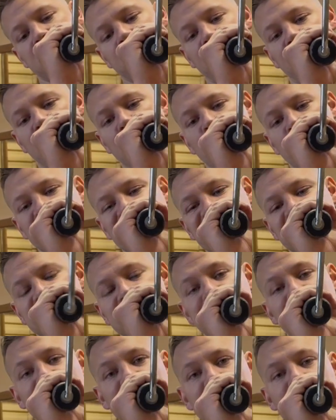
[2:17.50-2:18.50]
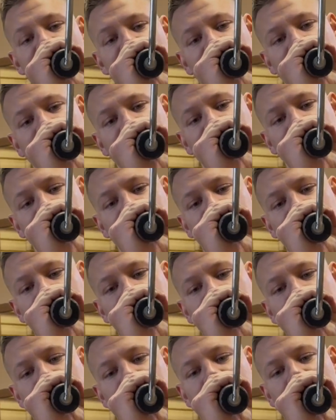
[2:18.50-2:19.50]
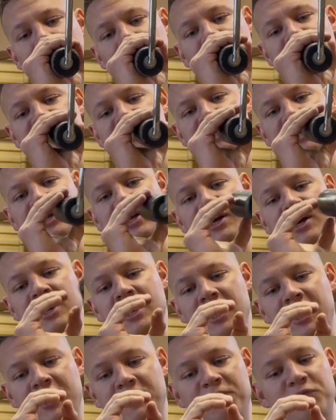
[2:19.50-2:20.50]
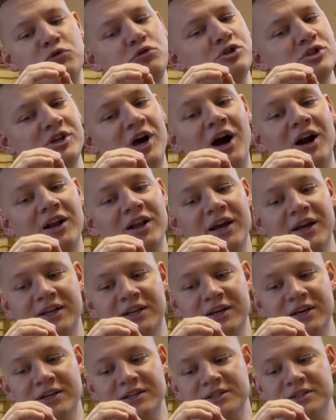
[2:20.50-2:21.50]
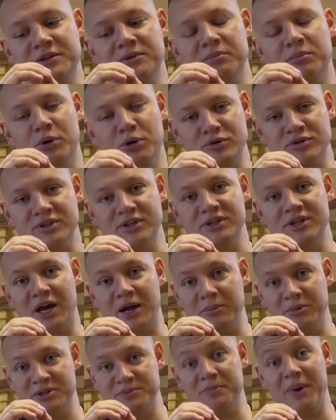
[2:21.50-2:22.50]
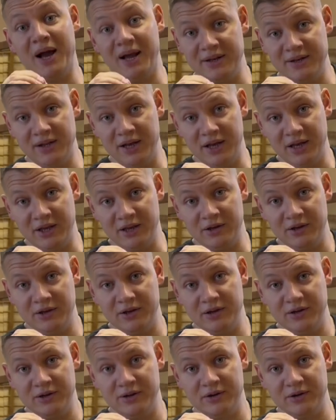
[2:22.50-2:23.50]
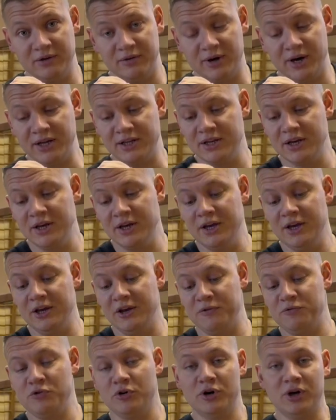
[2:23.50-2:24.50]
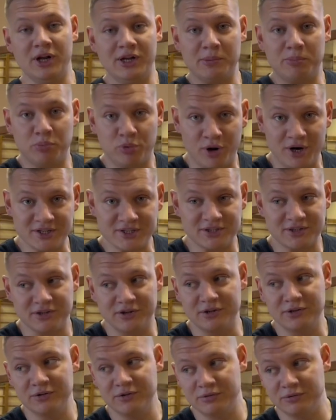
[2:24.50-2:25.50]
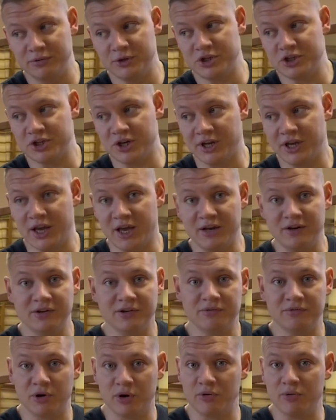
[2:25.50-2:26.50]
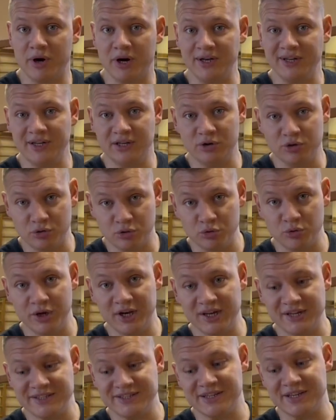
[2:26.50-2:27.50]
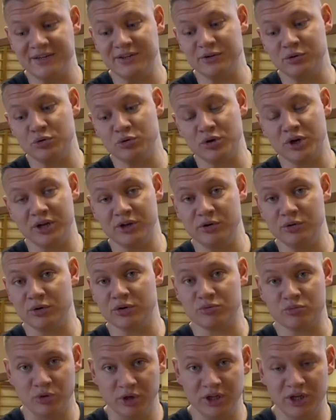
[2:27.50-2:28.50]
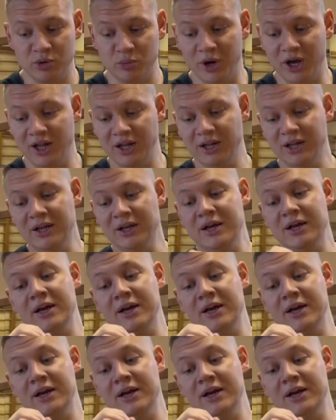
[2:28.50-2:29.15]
my wrist is bent back. In arm wrestling, if you start like this, most of the time it's bad day, right? If you're not a presser, which again, very rarely who is and who can do it really well,